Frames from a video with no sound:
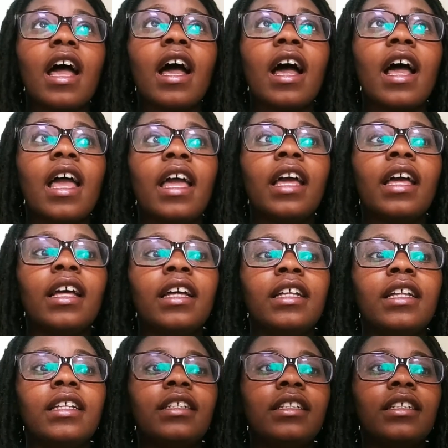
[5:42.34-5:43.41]

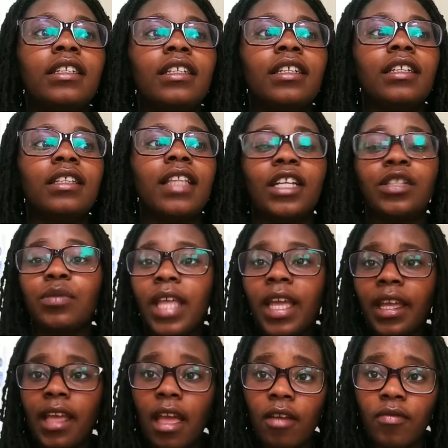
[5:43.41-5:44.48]
And that's what they
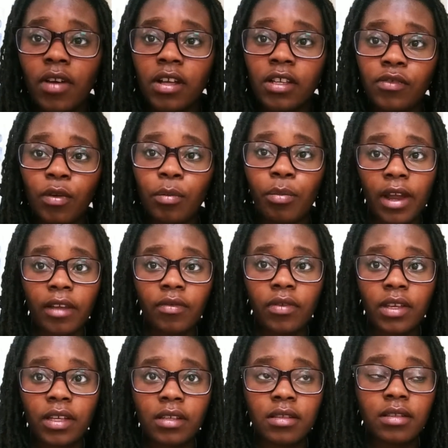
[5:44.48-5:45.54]
gave us for
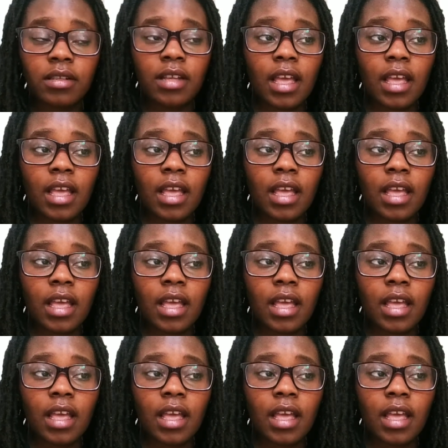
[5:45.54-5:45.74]
breakfast.